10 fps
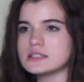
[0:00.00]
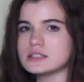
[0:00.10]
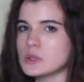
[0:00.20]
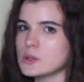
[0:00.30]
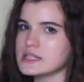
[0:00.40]

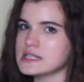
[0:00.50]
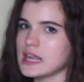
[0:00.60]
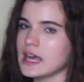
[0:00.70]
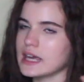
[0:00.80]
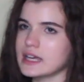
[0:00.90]
so this is
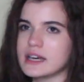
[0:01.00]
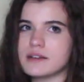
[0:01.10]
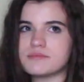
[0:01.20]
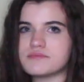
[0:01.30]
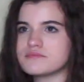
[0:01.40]
like
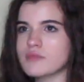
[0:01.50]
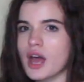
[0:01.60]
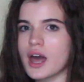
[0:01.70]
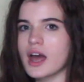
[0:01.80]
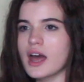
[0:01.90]

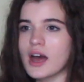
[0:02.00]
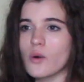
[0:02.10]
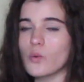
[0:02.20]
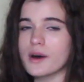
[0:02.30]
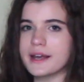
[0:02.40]

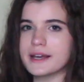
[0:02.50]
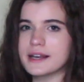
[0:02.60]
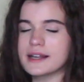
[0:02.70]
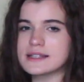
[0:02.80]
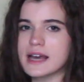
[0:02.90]
what I eat
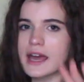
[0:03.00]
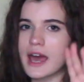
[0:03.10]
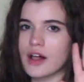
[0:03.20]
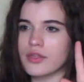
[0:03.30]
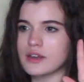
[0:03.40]
in a day
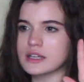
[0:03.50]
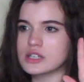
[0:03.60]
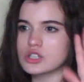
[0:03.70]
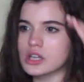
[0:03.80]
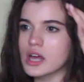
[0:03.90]
healthy
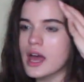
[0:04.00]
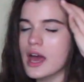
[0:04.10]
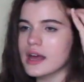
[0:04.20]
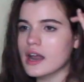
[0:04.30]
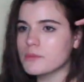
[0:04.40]
edition
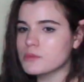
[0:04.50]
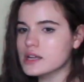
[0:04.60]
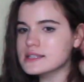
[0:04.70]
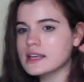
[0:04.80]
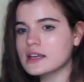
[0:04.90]
and I'm
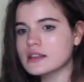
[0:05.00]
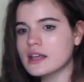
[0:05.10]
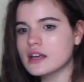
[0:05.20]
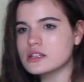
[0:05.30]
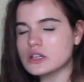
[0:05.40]
not saying
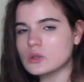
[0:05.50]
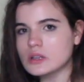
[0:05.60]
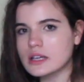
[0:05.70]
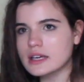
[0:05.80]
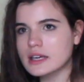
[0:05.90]
that I
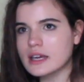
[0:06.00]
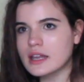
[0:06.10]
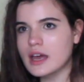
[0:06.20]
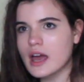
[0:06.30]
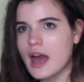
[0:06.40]
don't like
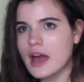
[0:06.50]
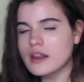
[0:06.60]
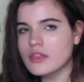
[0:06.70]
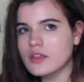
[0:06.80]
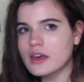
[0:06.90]
eat
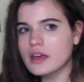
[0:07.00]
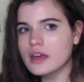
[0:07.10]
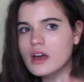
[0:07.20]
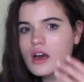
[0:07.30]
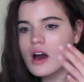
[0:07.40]

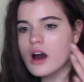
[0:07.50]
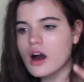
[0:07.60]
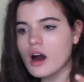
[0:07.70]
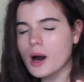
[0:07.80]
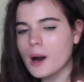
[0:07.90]
anything
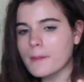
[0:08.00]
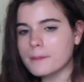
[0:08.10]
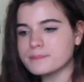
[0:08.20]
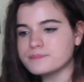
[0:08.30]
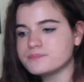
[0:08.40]
um,